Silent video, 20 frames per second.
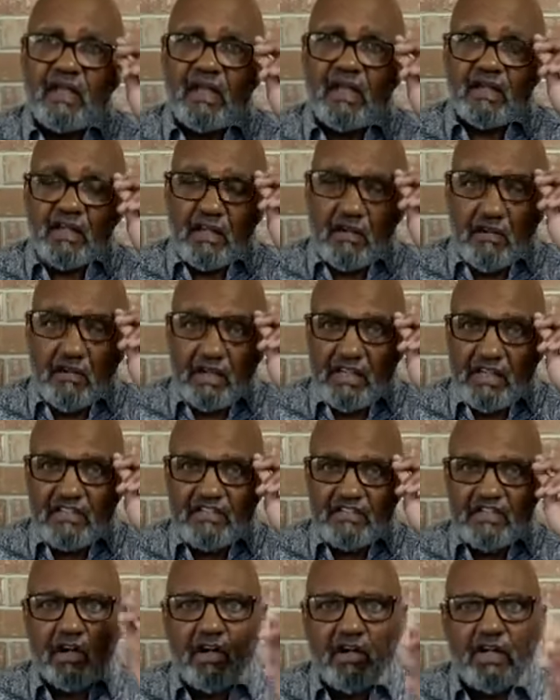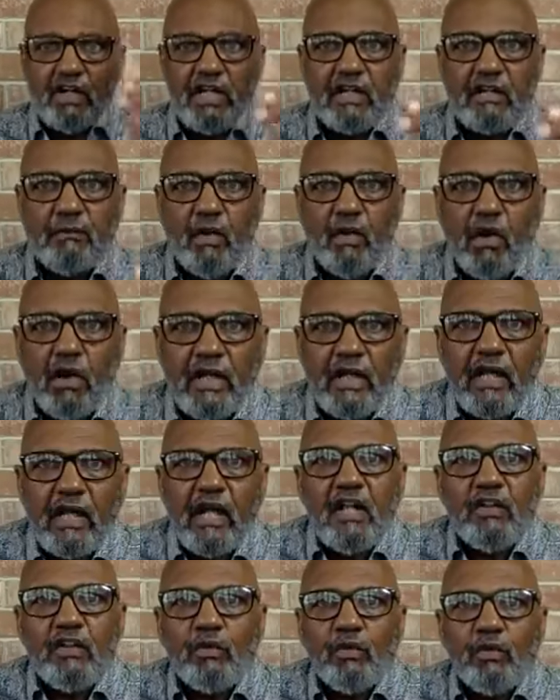And here it is, early in the morning,
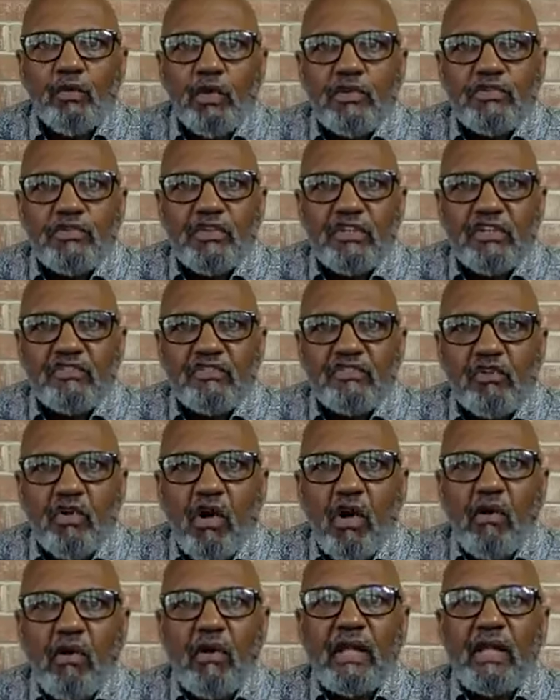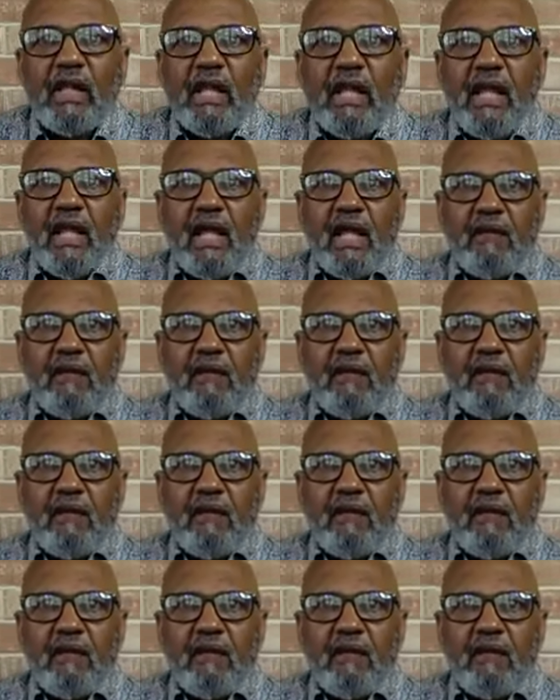rooster is crowing,